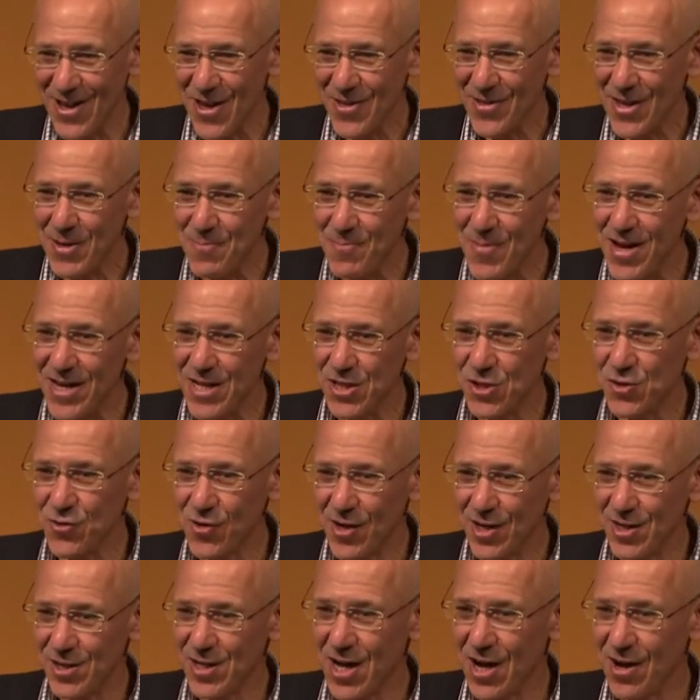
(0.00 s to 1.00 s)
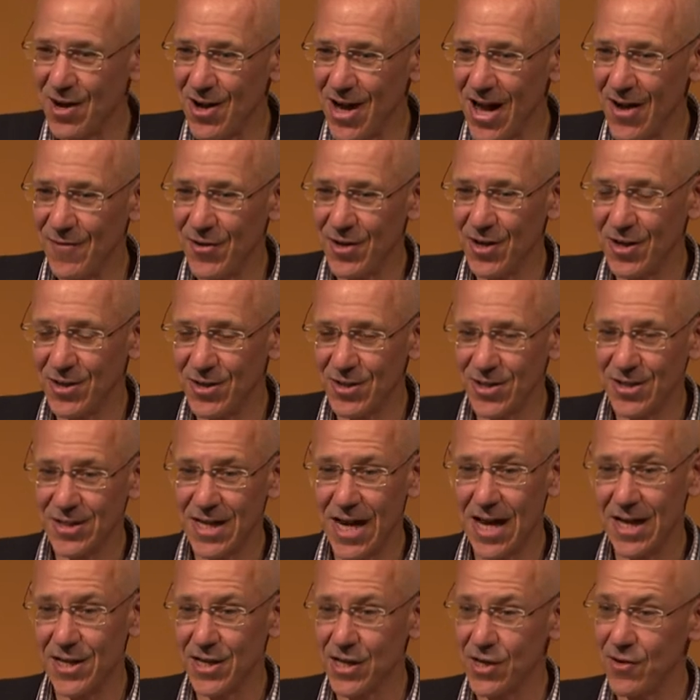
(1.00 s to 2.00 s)
They're merely trying to have an
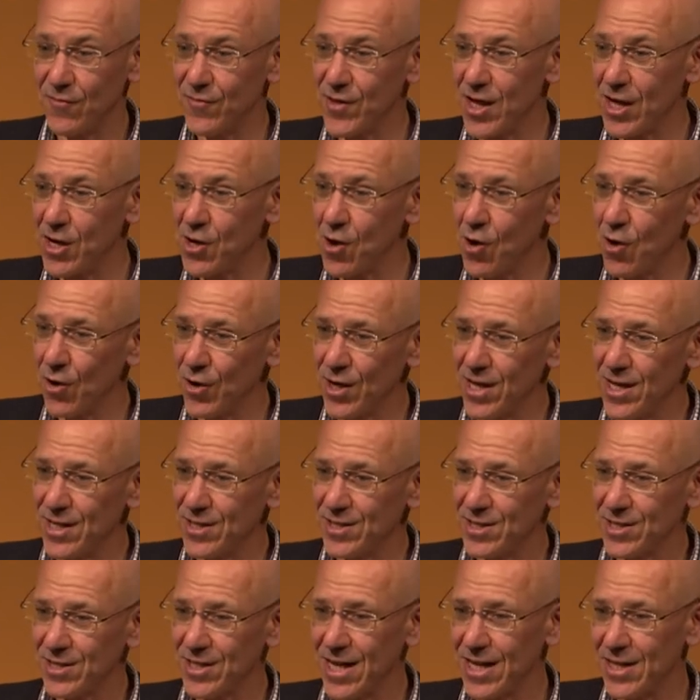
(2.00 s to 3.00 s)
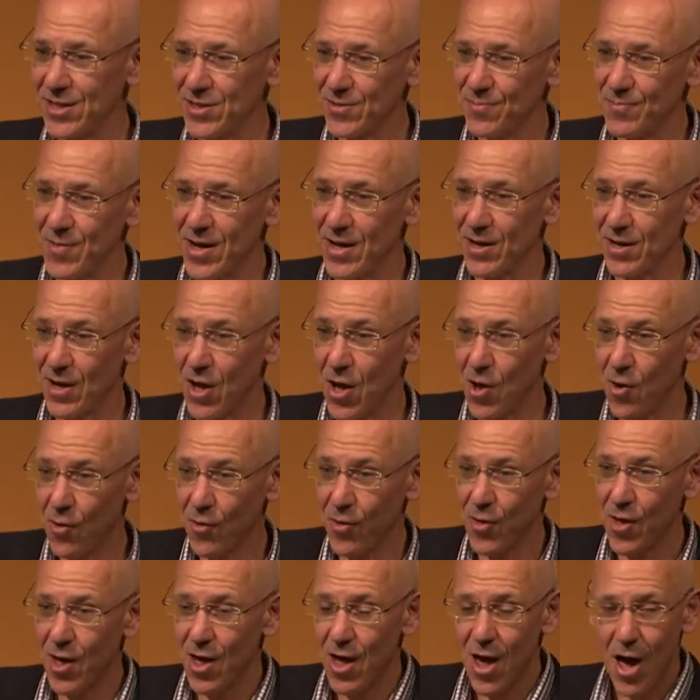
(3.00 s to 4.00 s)
understanding of their colleagues' state of mental
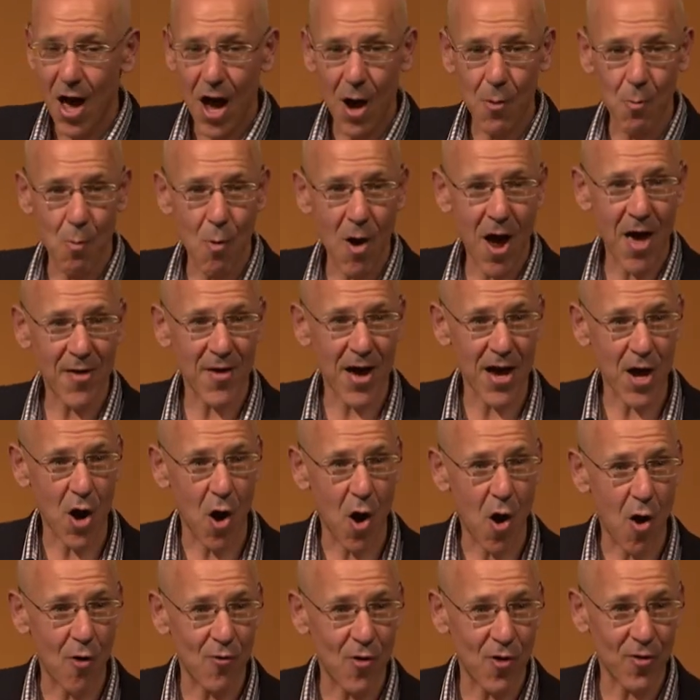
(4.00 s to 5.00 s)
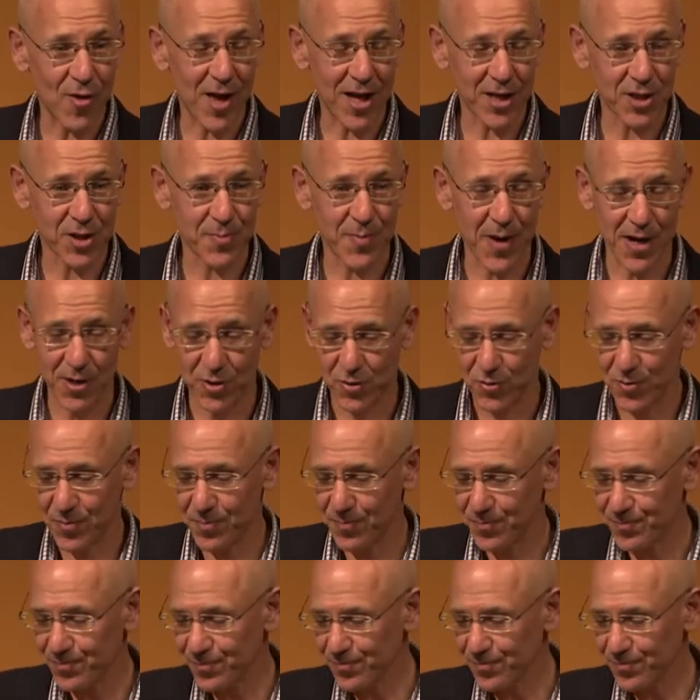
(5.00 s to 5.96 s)
health and where they are on that spectrum.